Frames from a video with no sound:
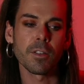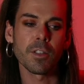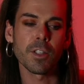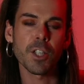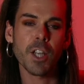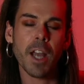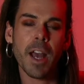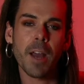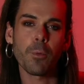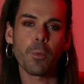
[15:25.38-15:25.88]

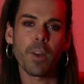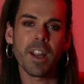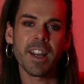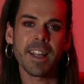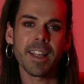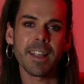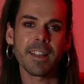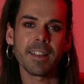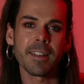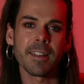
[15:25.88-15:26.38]
chart
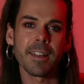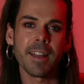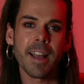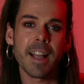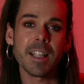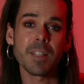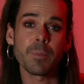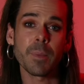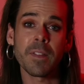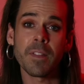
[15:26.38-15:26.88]
reading
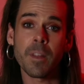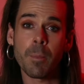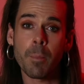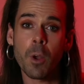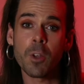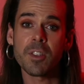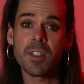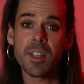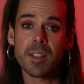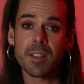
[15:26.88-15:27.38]
has been the
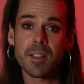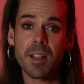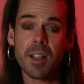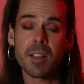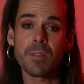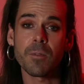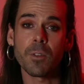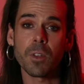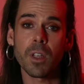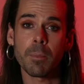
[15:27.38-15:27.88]
most
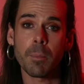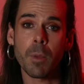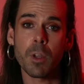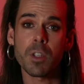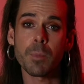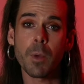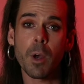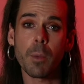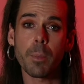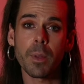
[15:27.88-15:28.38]
successful and
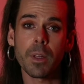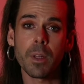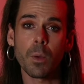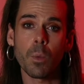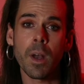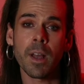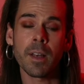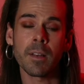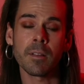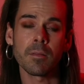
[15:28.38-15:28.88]
most popular
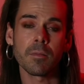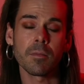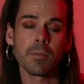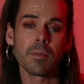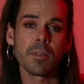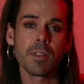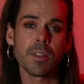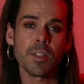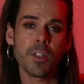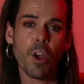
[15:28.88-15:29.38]
one
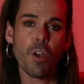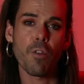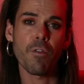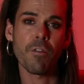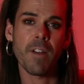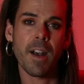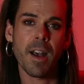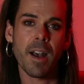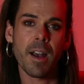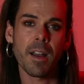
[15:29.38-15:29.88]
so
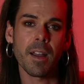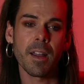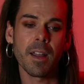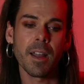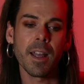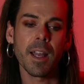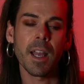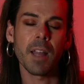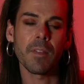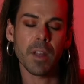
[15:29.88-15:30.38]
far,
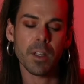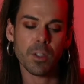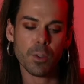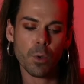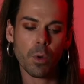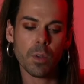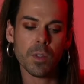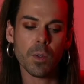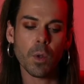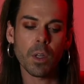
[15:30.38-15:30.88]
and that
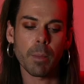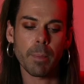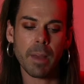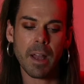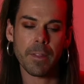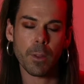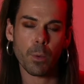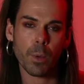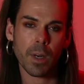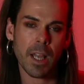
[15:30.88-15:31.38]
talks all
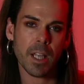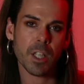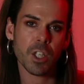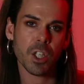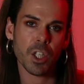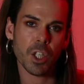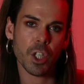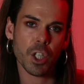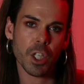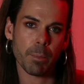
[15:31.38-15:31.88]
about the
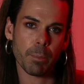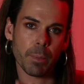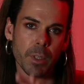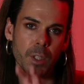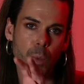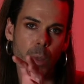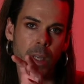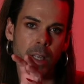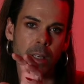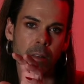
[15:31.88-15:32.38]
relationship
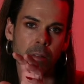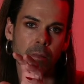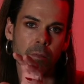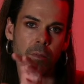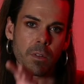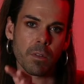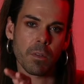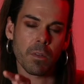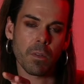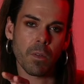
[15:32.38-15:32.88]
between
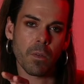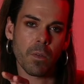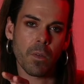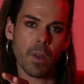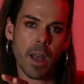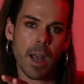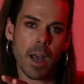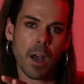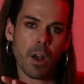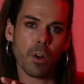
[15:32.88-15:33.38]

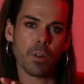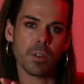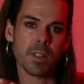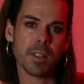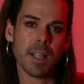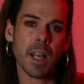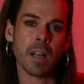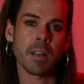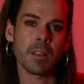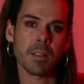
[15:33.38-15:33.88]
our
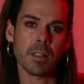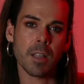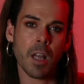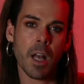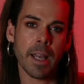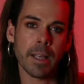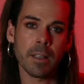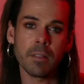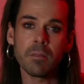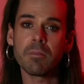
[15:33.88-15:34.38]
sun
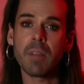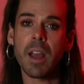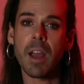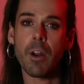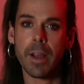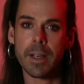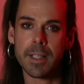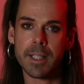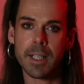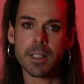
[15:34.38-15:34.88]
sign, our
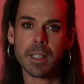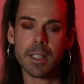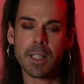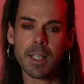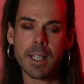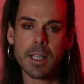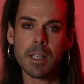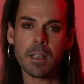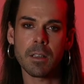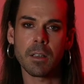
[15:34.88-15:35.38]

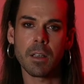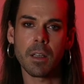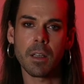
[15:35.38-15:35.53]
identity,